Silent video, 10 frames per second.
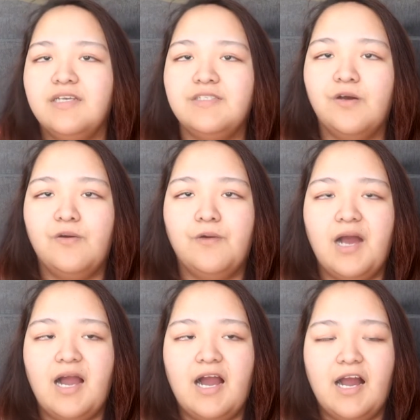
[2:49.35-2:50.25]

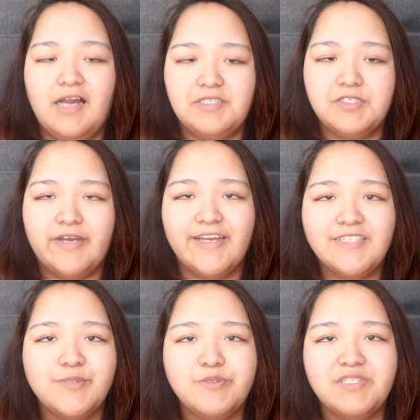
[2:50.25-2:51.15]
So I
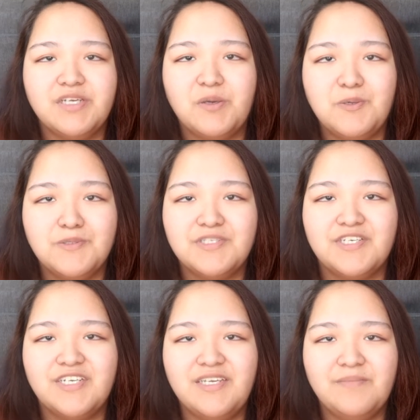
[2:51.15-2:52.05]
tried doing the cold
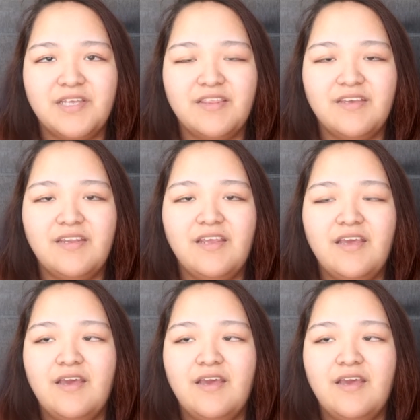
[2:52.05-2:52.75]
turkey method,